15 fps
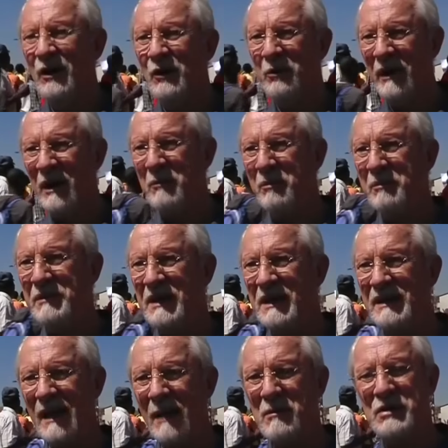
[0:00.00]
We're
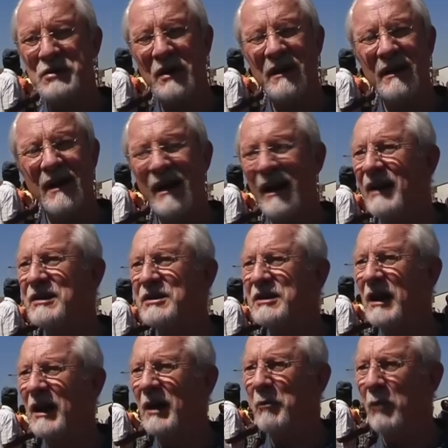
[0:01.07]
demonstrating
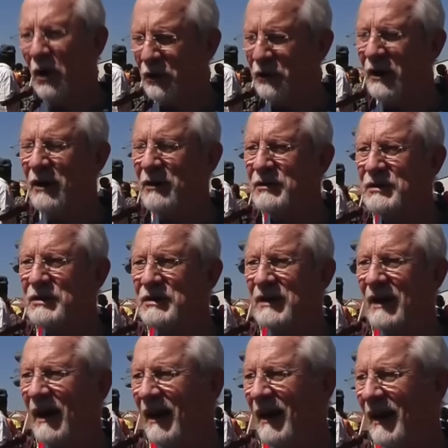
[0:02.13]
against the bond
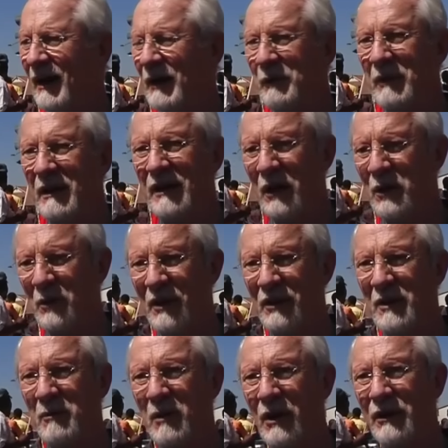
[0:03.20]
notes. Uh, we don't
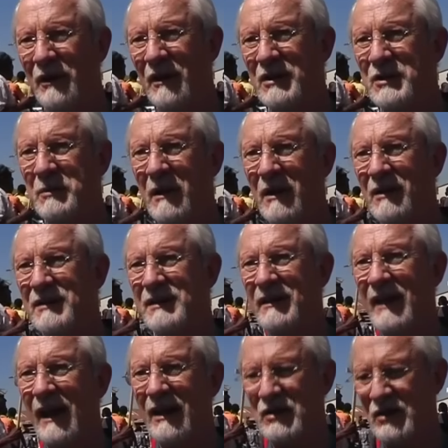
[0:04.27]
want the bond notes because
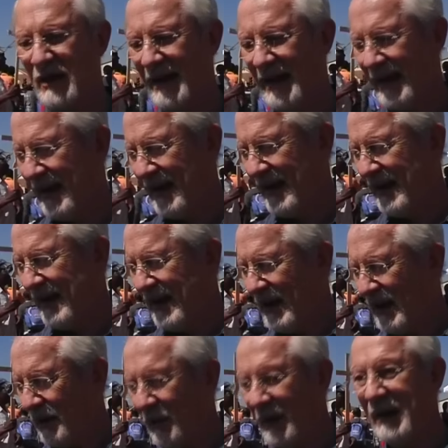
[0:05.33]
it actually
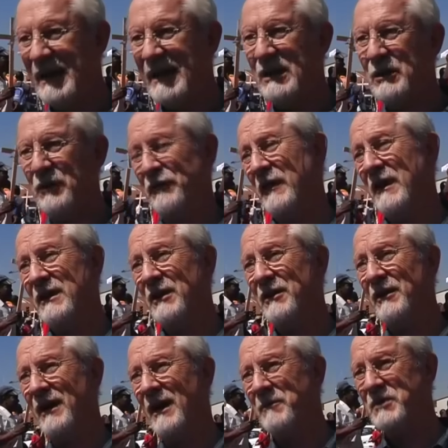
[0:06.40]
will lead to further
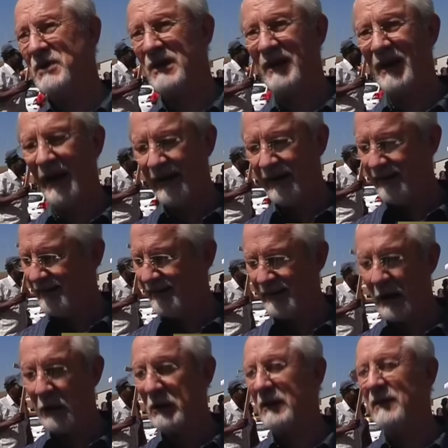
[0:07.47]
corruption
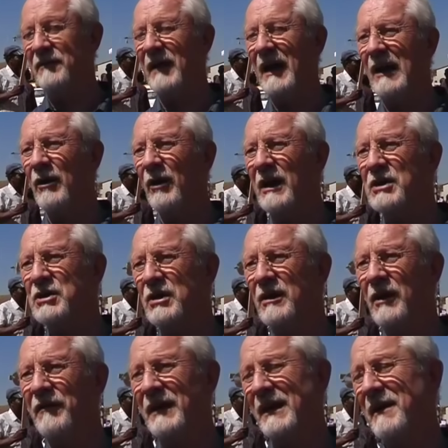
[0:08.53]
and total
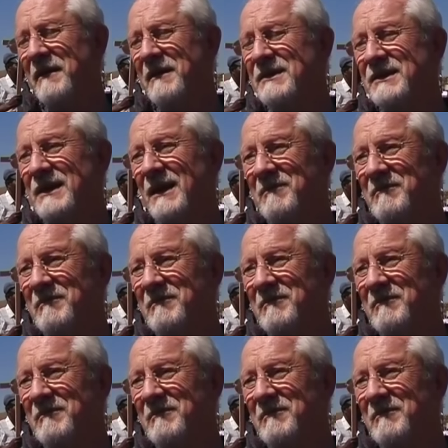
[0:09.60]
devaluation of the currency.